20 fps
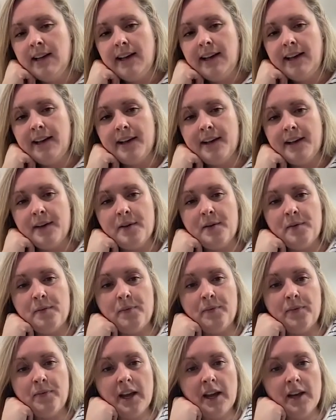
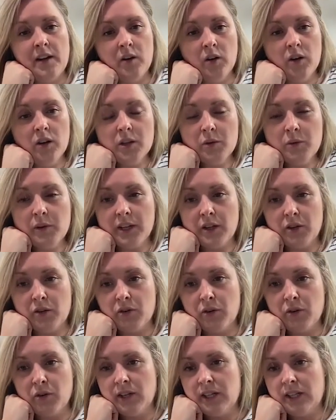And all the way
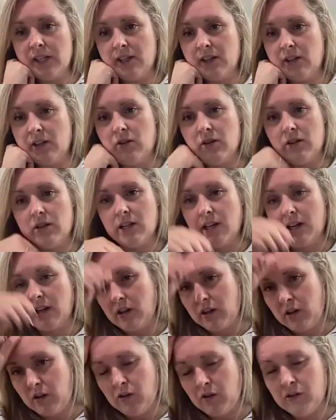through this, interesting
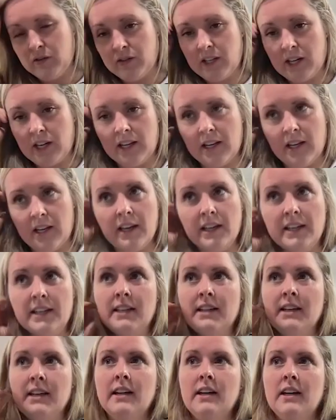enough, that
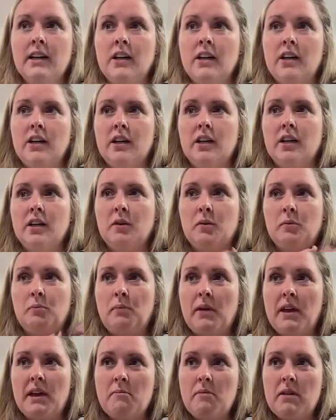like her
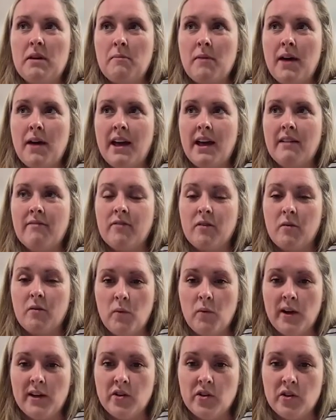baby Meg from
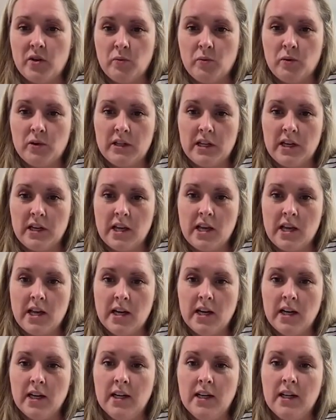when she was a
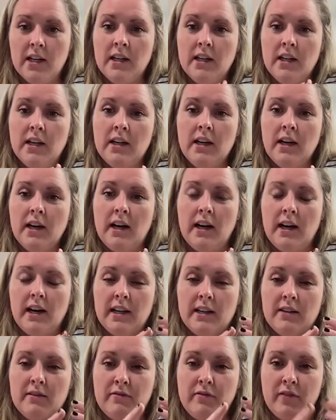year
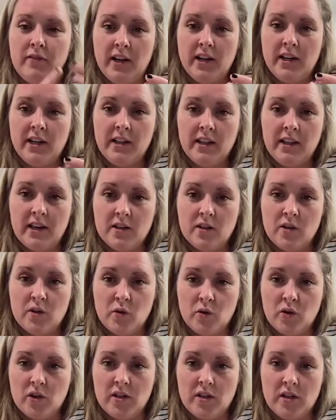and finding that
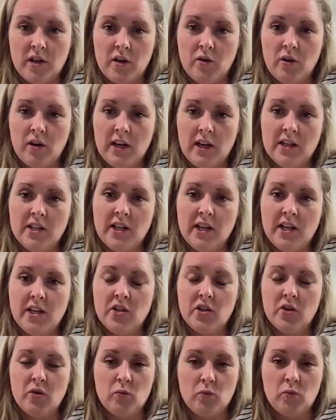source
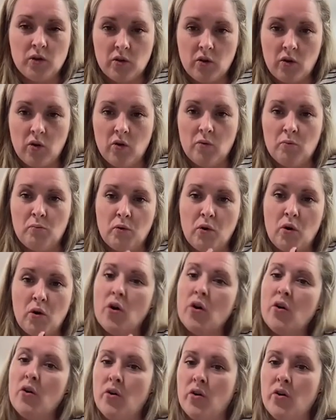localization was
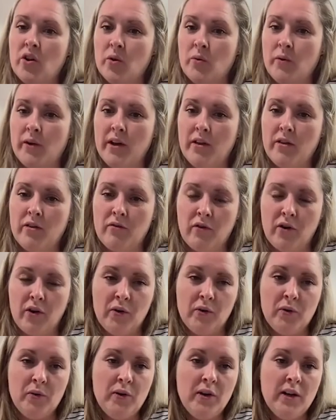brought all the way
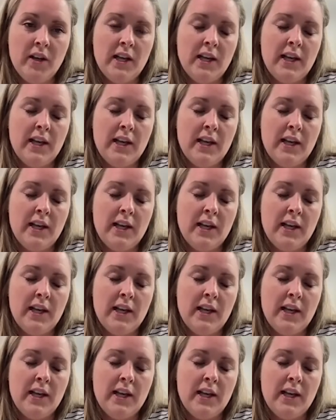through.